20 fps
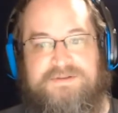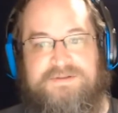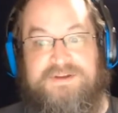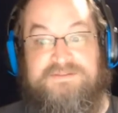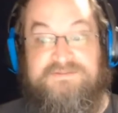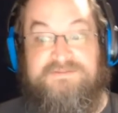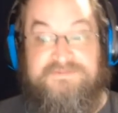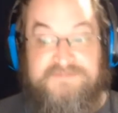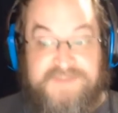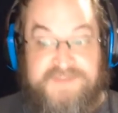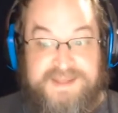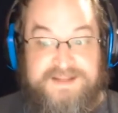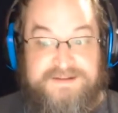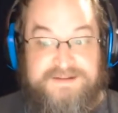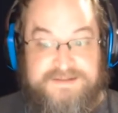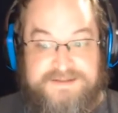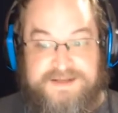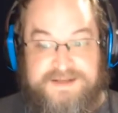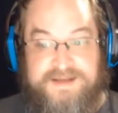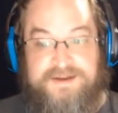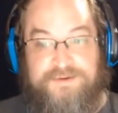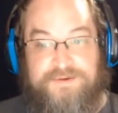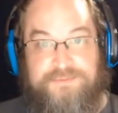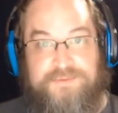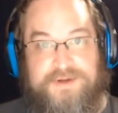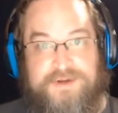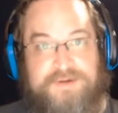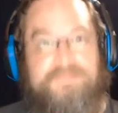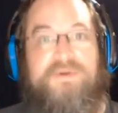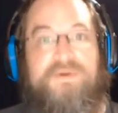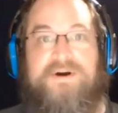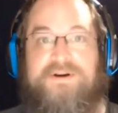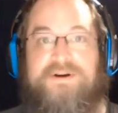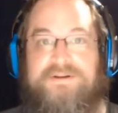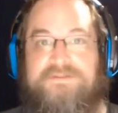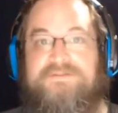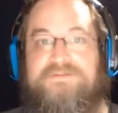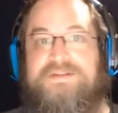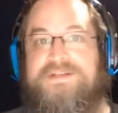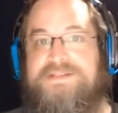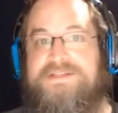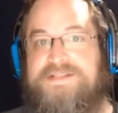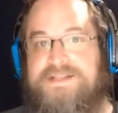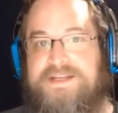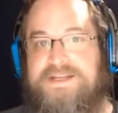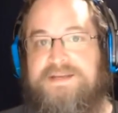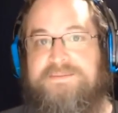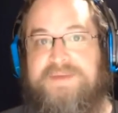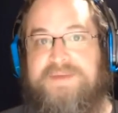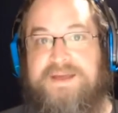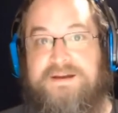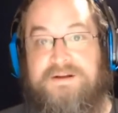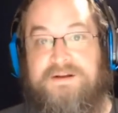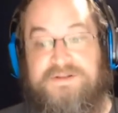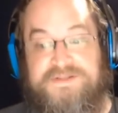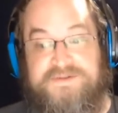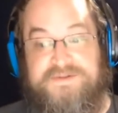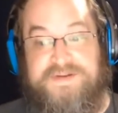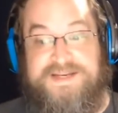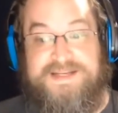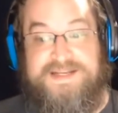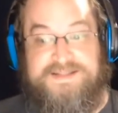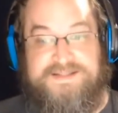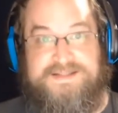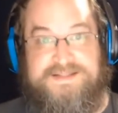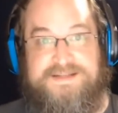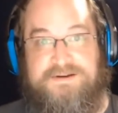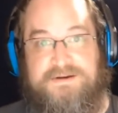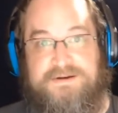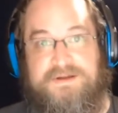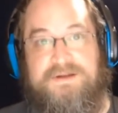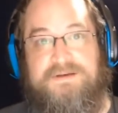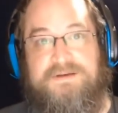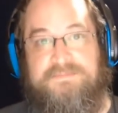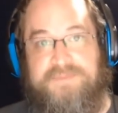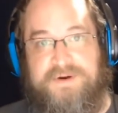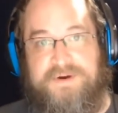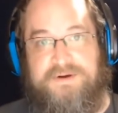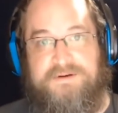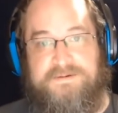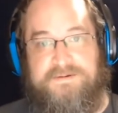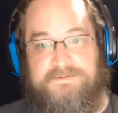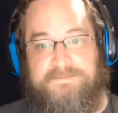and he feels like a real part of this team and also a necessary part.